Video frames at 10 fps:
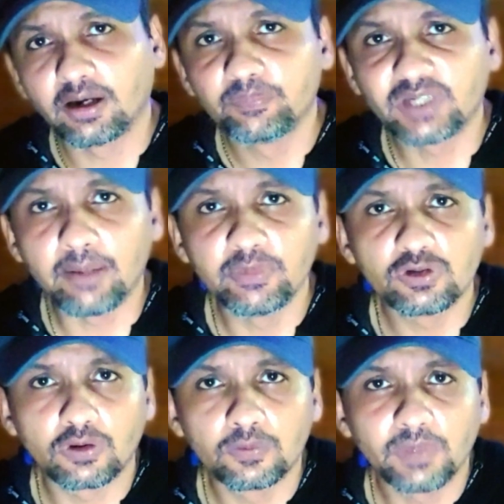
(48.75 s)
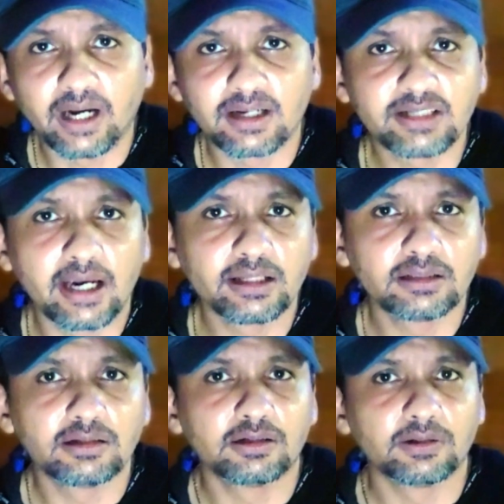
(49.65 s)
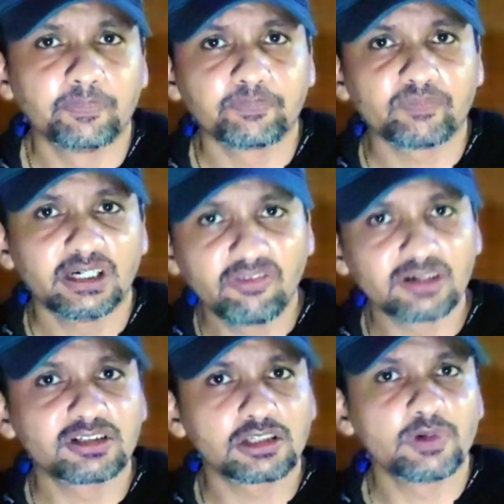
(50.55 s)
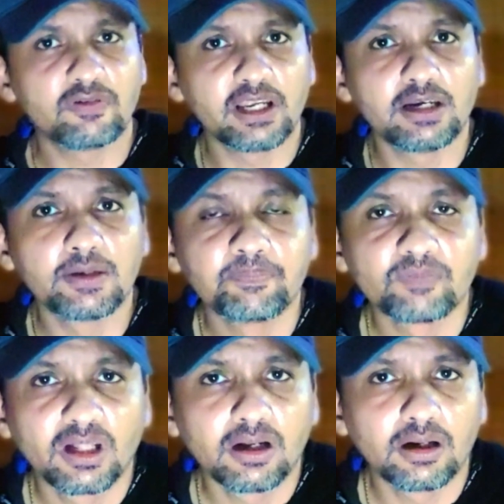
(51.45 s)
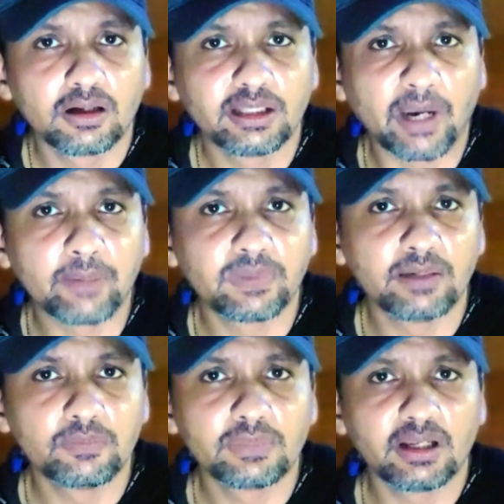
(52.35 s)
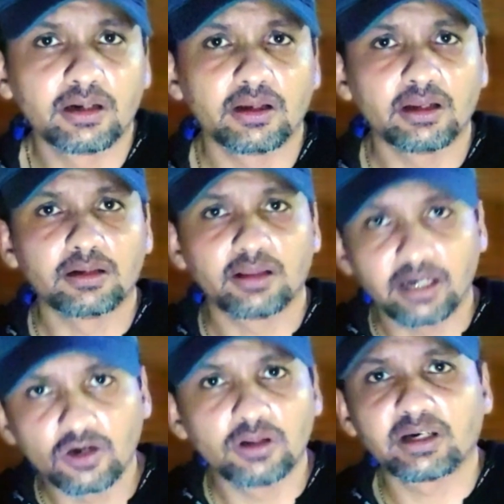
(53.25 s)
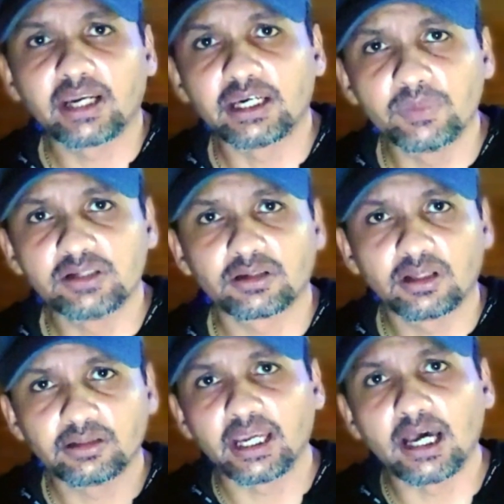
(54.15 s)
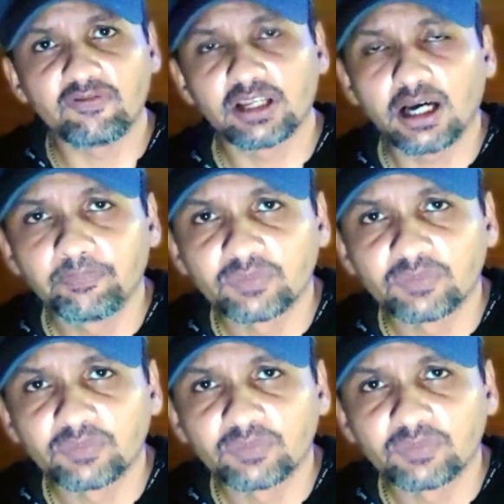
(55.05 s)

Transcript: time into understanding the differences between the pipeline in the regular 3D animation and the AR VR.